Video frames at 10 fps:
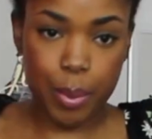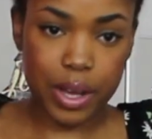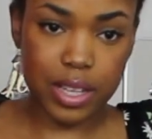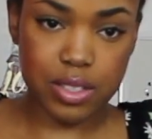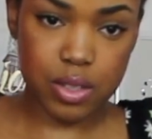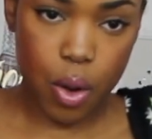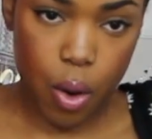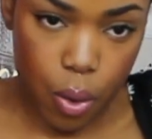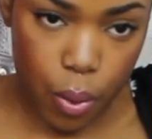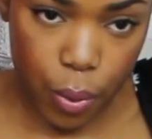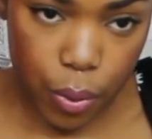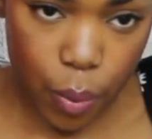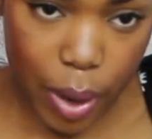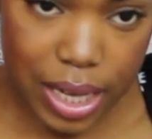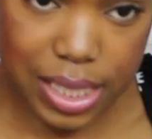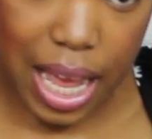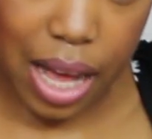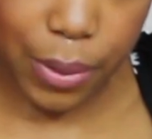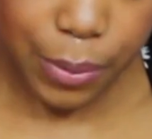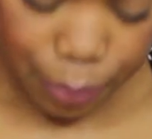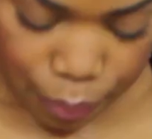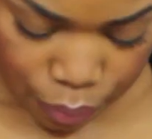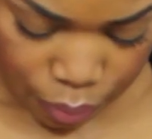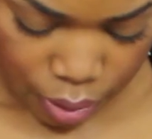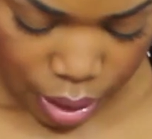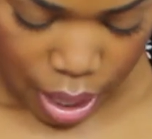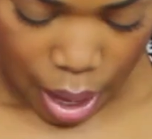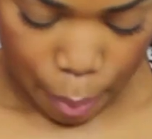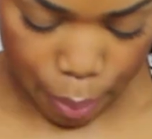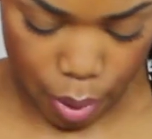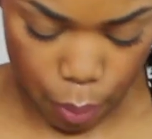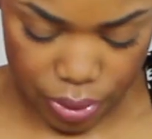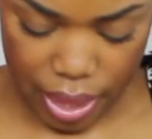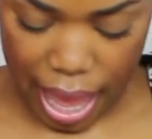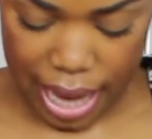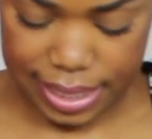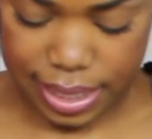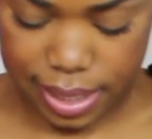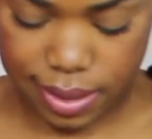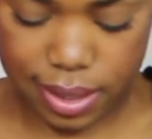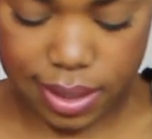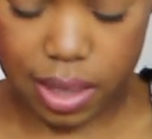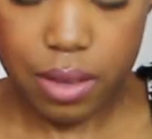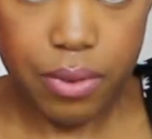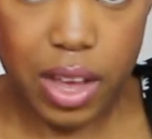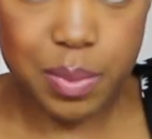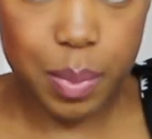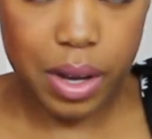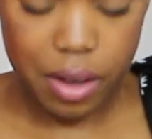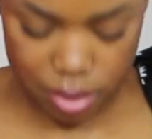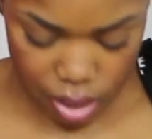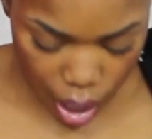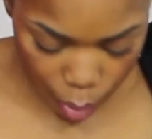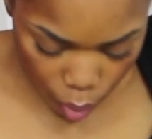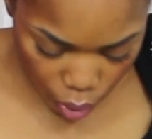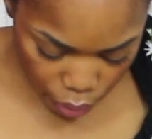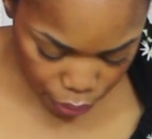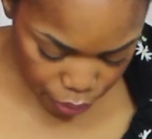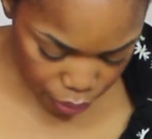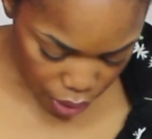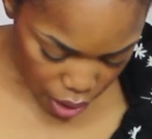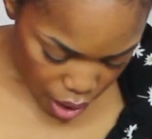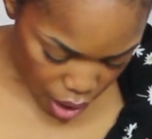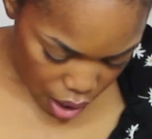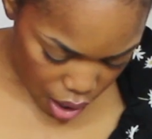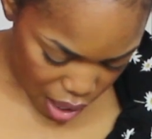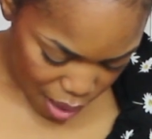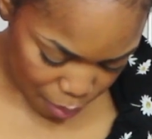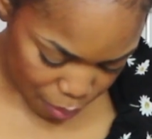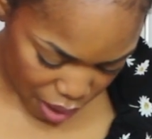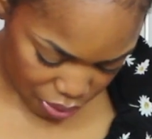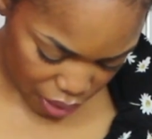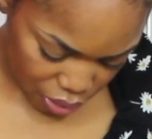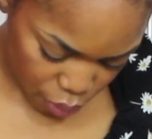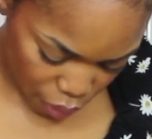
buttons all the way down, but with the access is that the first button doesn't come off. I think the